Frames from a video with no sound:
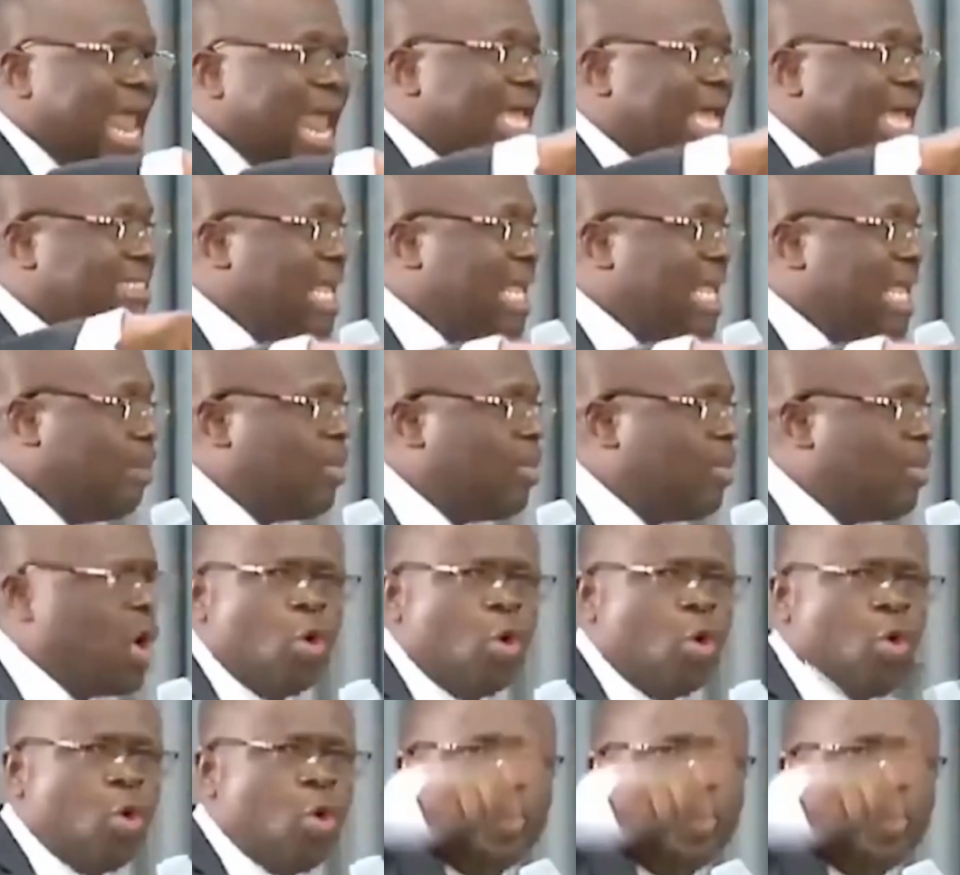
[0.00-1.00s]
analyze them,
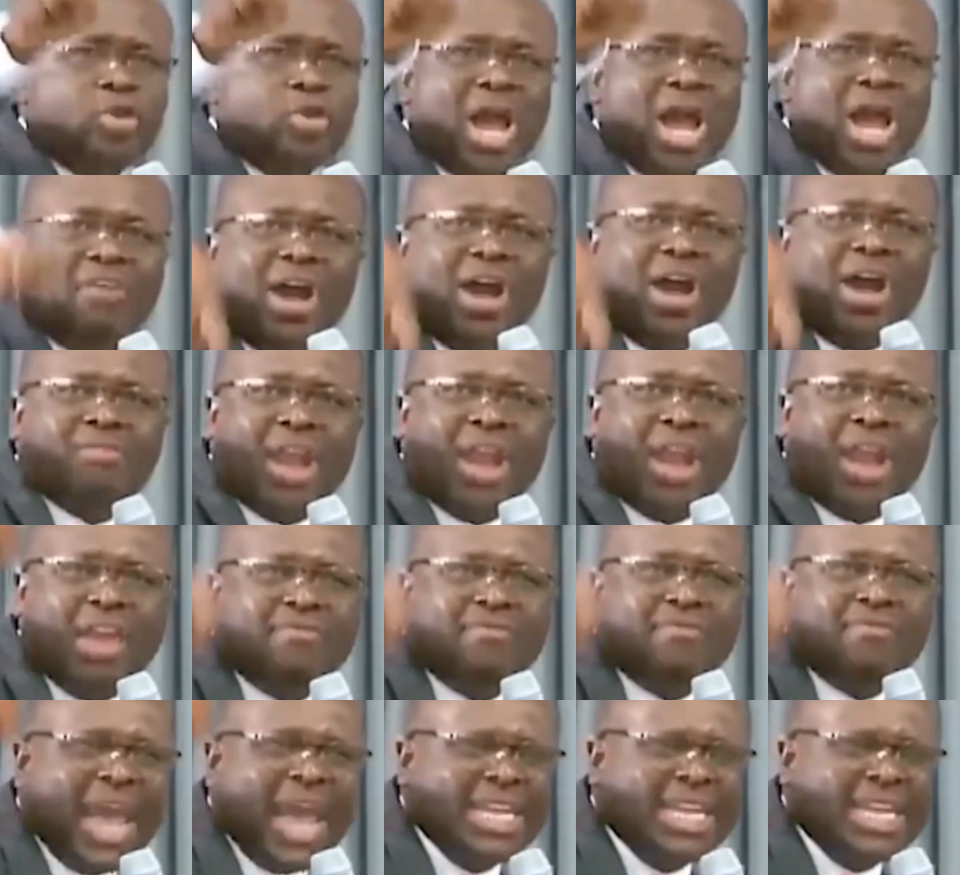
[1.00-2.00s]
would you have
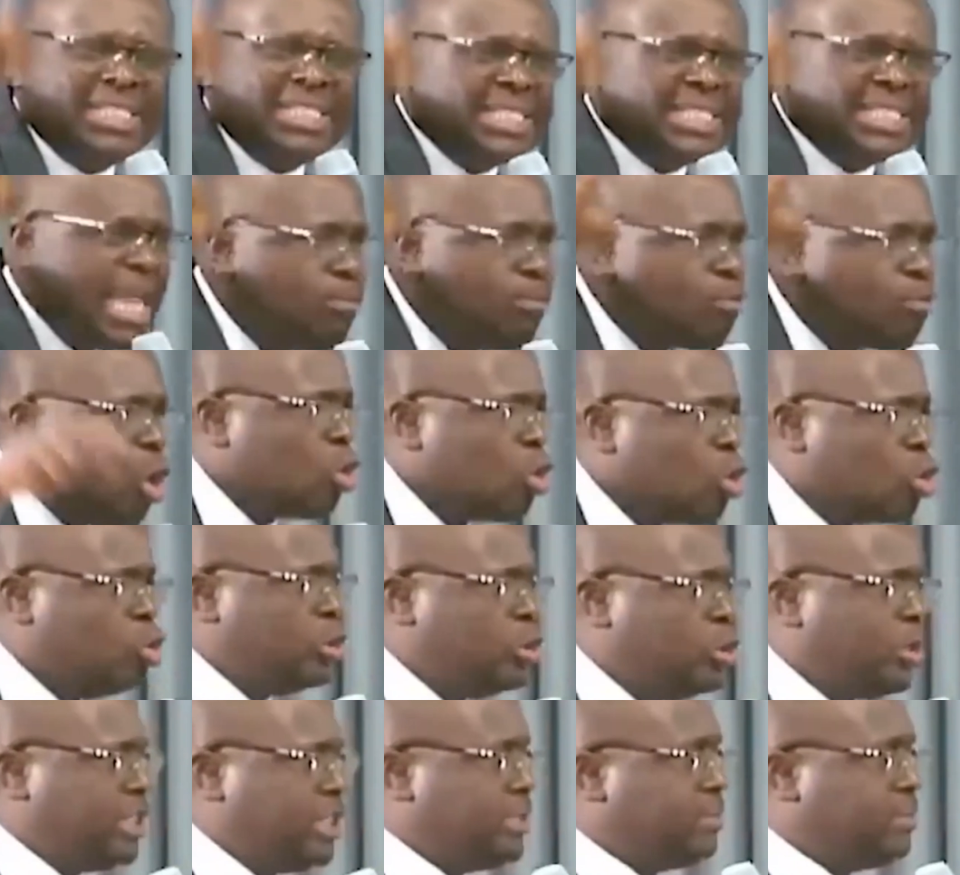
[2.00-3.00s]
arrived at the same
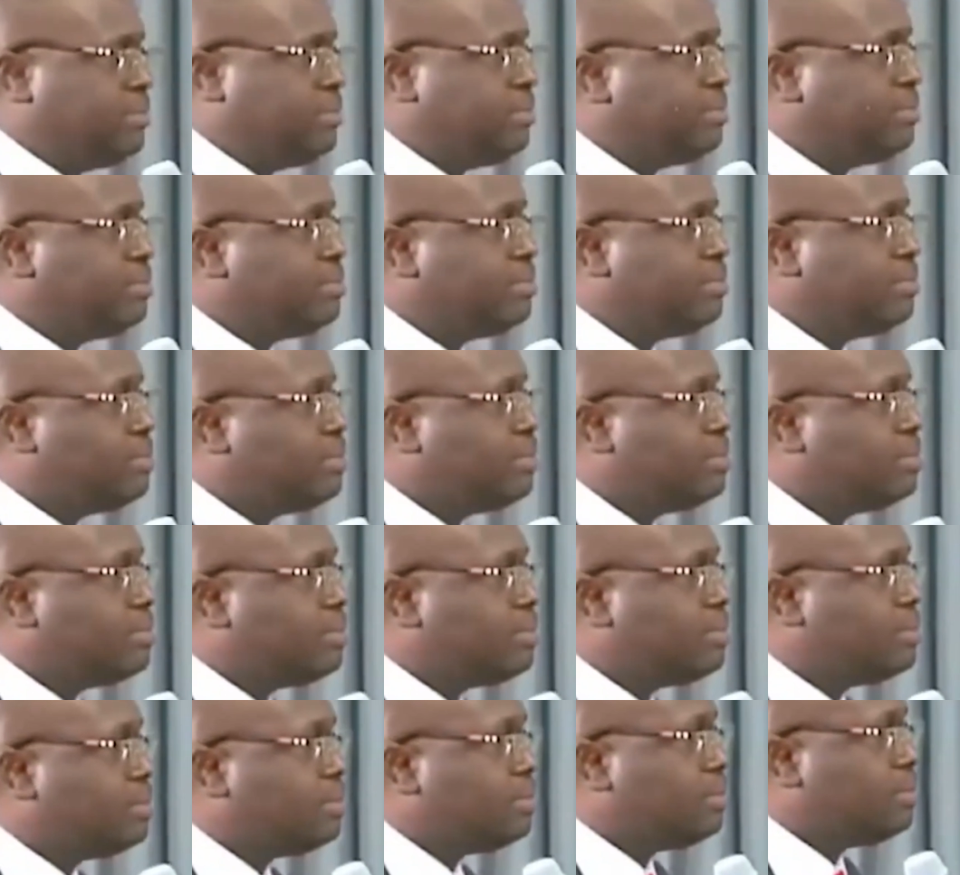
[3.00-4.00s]
conclusion?
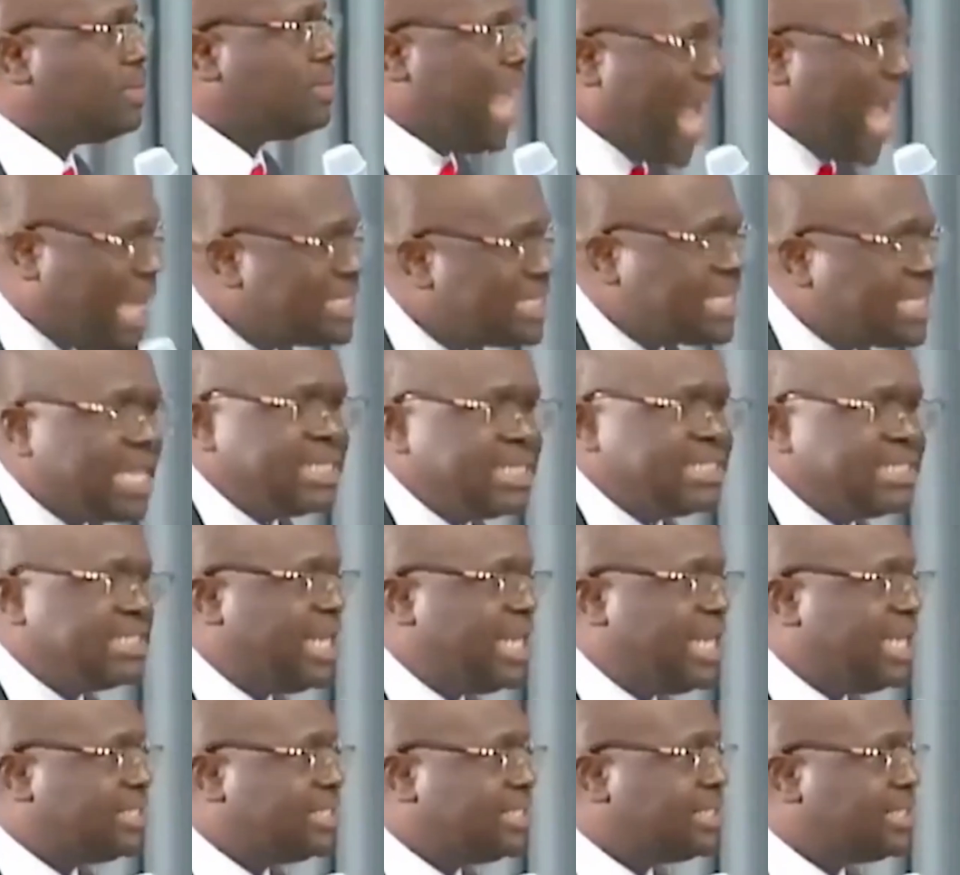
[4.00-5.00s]
The answer
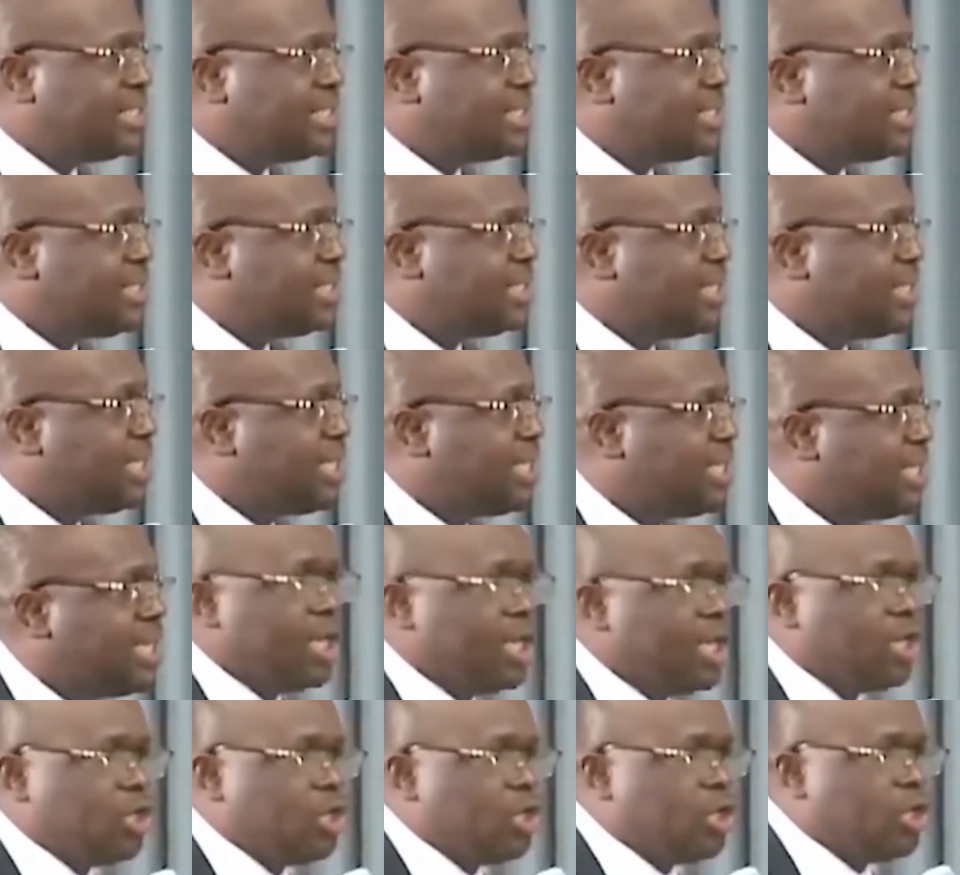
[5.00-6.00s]
is yes.
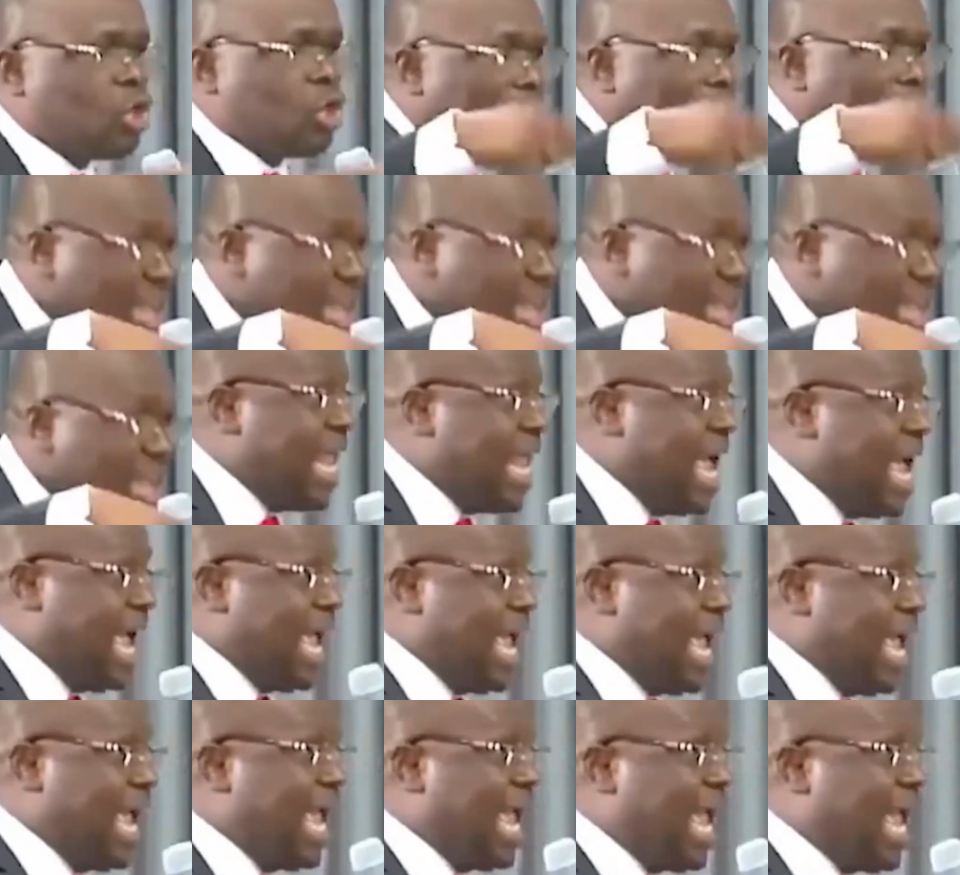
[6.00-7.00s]
So
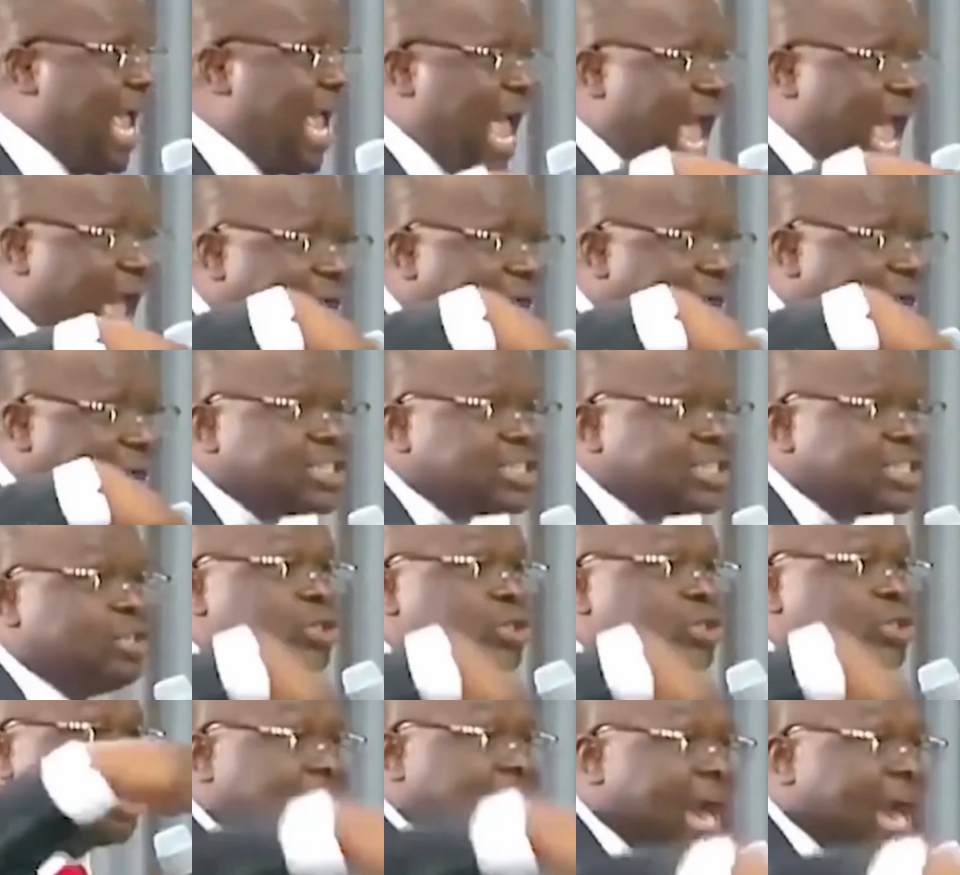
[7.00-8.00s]
even there,
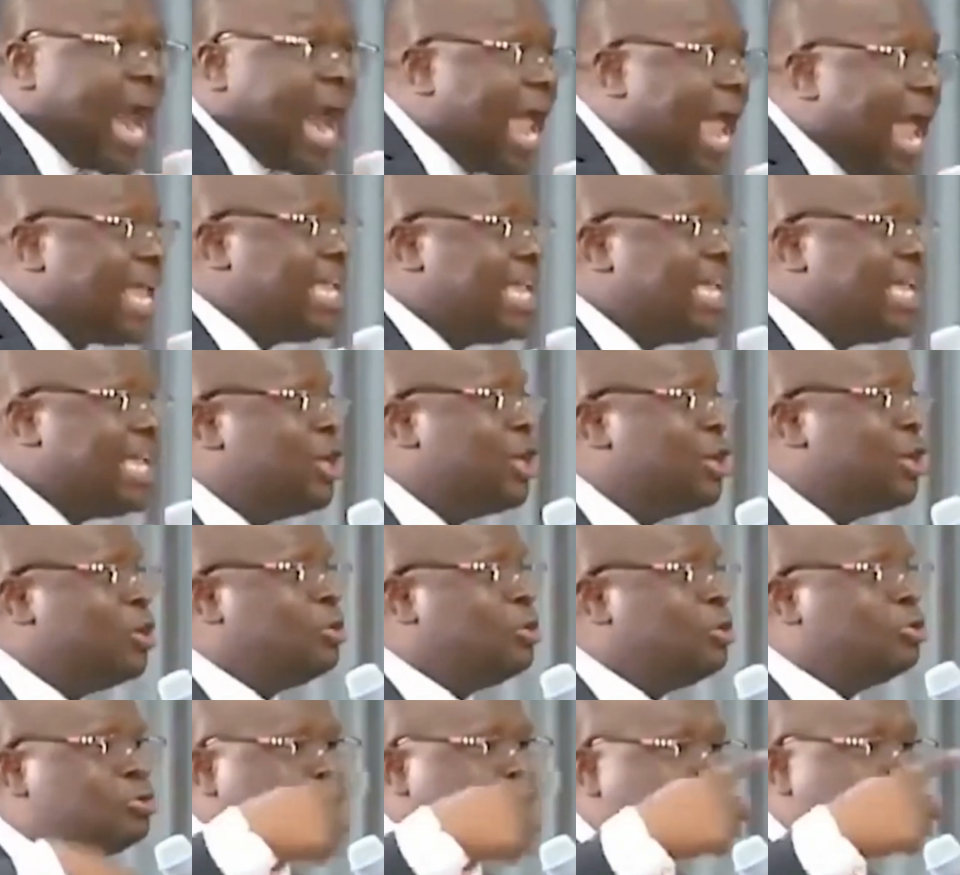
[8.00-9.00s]
as you try
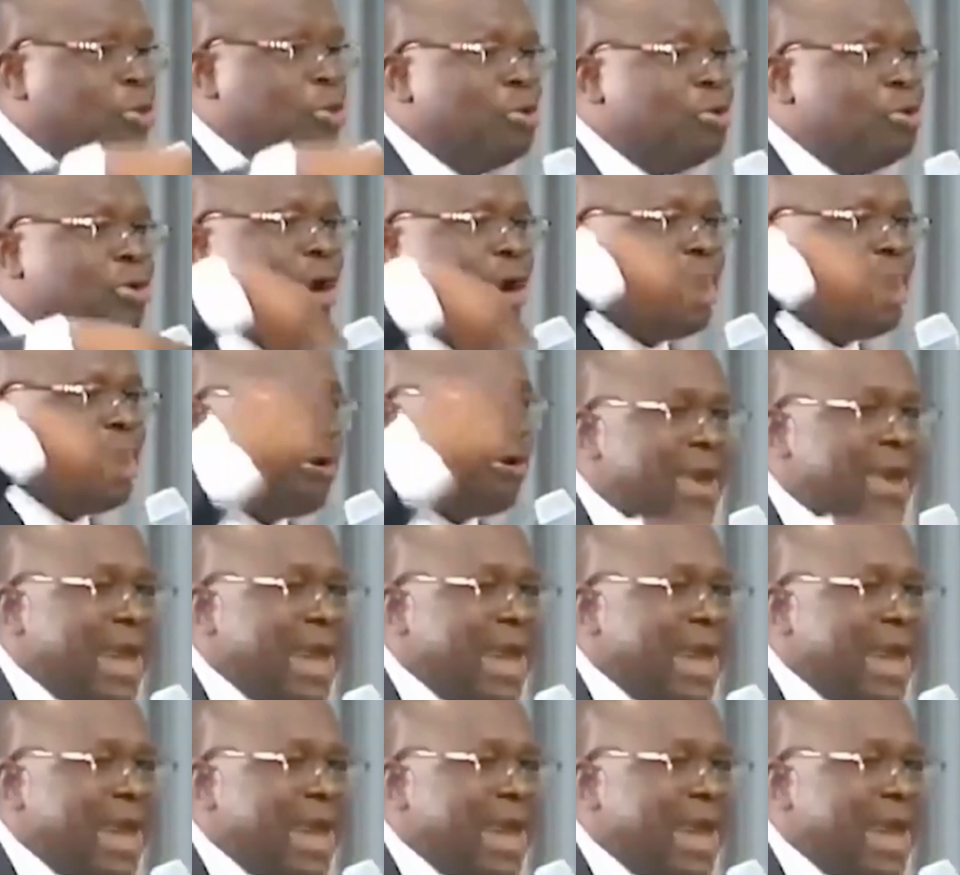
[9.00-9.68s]
to